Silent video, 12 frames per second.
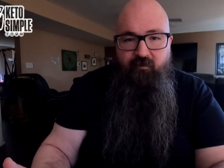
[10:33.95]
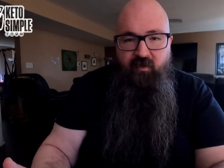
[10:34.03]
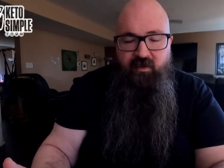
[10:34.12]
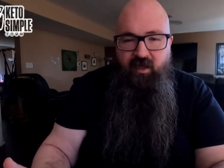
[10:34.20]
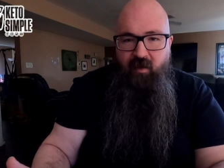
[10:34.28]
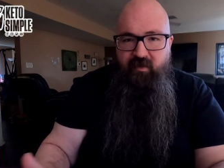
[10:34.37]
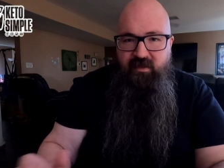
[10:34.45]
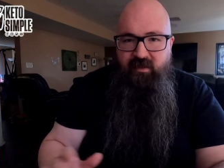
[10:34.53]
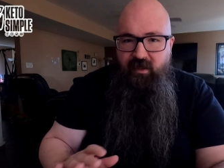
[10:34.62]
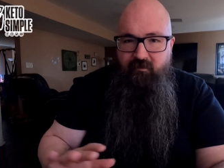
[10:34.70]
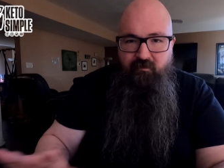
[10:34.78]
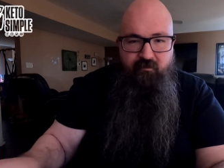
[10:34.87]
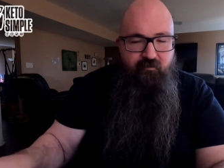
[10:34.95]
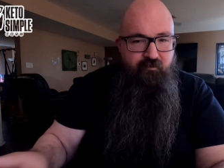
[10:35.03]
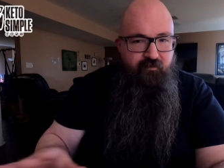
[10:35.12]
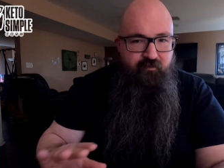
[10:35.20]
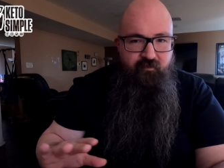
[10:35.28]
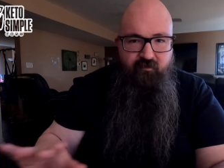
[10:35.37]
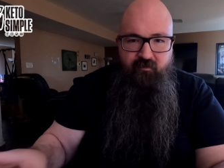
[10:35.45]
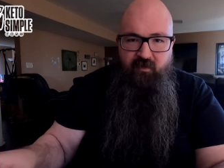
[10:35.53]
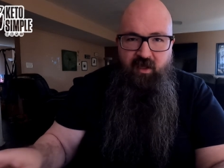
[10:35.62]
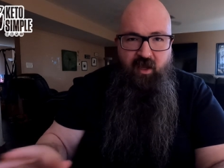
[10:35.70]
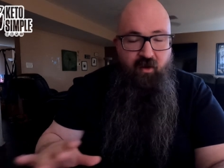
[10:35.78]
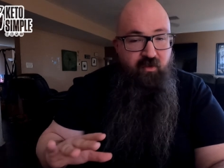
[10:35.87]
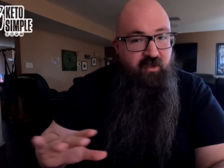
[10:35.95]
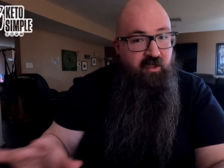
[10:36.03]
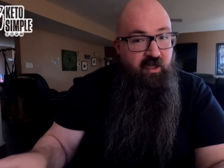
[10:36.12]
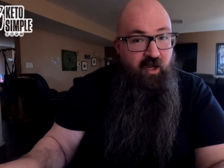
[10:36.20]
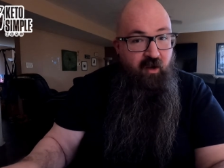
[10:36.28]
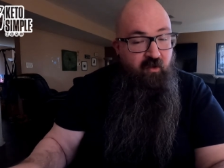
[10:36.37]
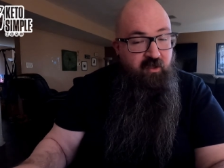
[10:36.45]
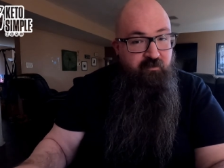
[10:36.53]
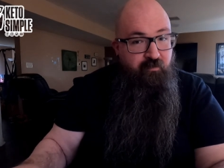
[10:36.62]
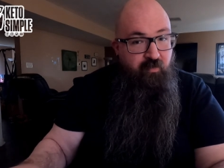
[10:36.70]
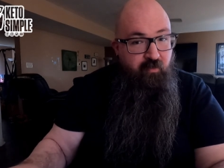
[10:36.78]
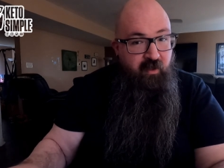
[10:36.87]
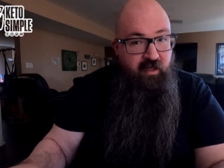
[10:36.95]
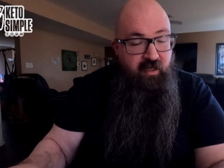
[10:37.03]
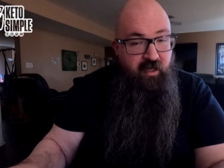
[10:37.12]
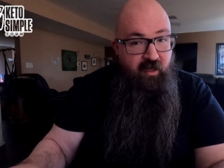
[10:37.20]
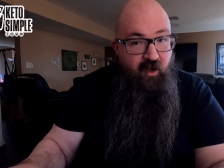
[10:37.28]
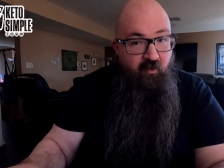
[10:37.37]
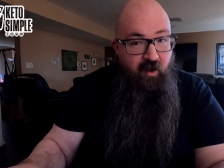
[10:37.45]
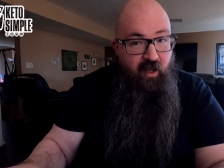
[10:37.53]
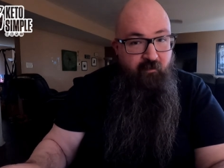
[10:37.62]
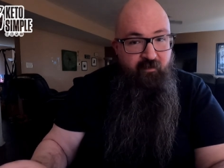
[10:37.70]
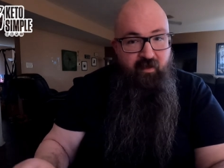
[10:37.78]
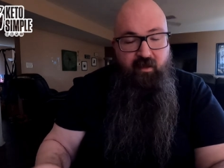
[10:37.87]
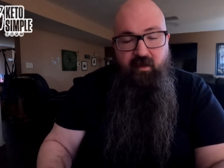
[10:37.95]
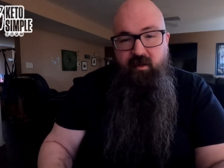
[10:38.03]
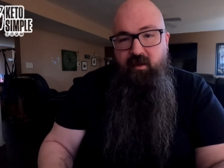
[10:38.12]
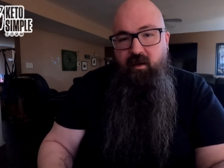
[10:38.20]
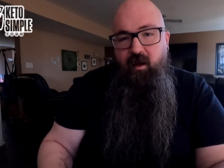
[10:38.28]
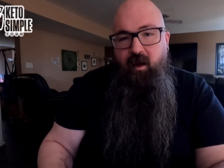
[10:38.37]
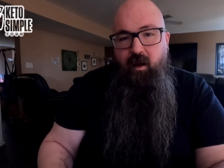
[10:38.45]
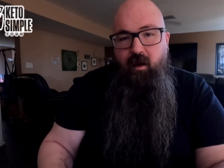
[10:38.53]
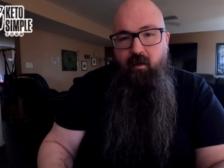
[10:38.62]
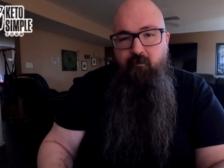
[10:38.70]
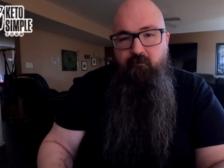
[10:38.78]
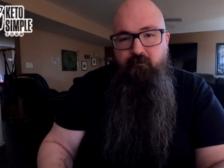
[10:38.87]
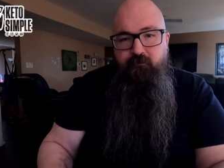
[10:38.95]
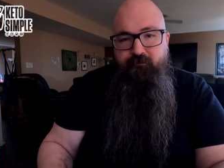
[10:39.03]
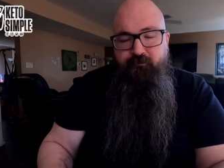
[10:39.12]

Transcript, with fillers: It was obviously years and years pre keto, right? Um,